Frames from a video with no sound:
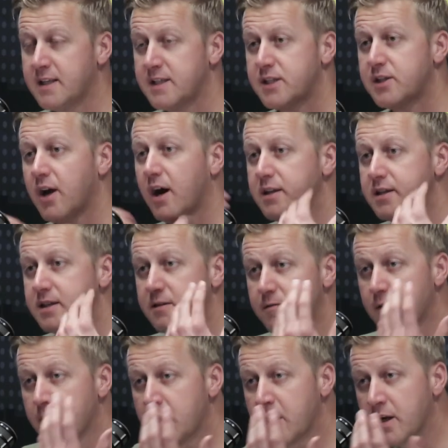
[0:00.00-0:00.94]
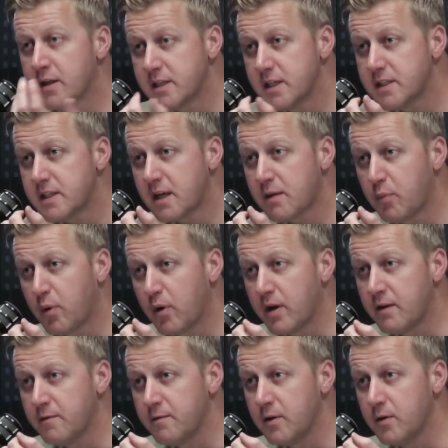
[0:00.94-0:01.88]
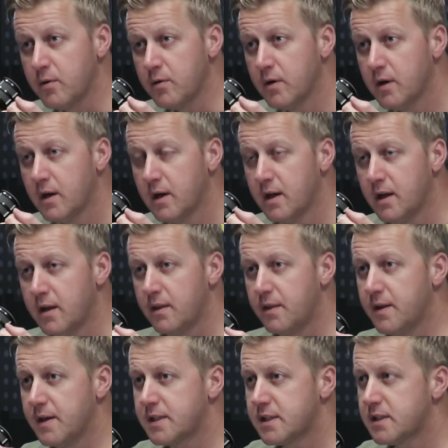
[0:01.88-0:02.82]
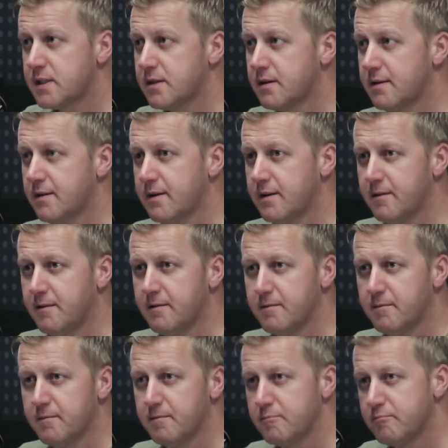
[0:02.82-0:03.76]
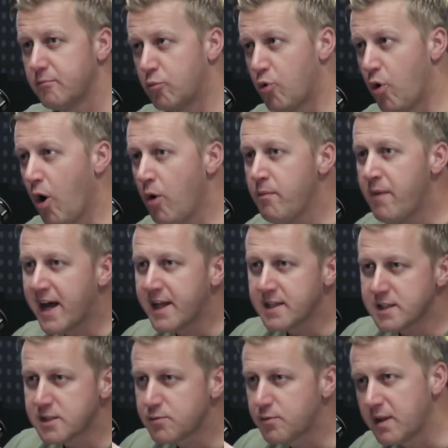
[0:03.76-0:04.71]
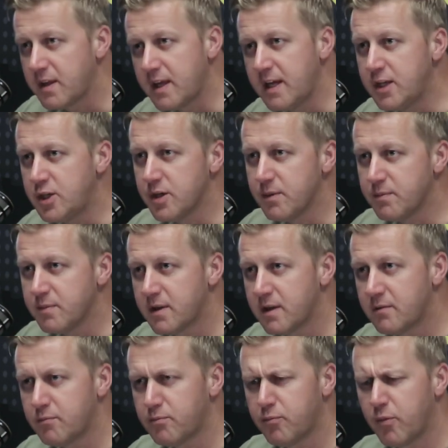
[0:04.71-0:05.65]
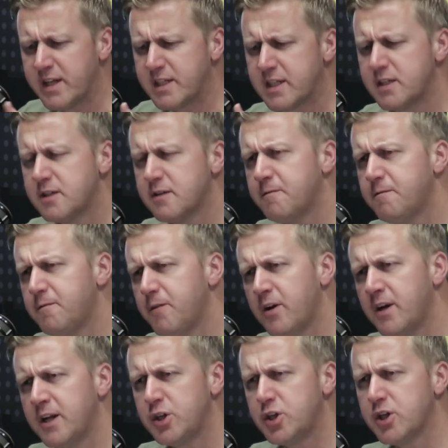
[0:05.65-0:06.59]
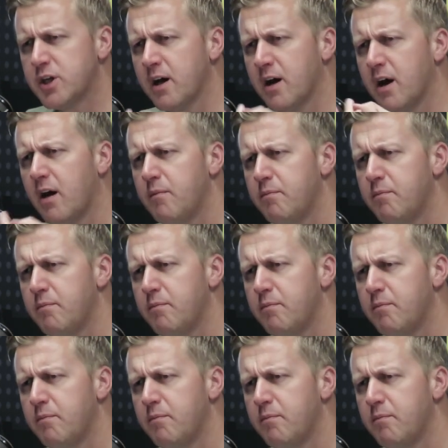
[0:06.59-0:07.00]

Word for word: and started from an artistic point of view this romance with Egypt that went into furniture,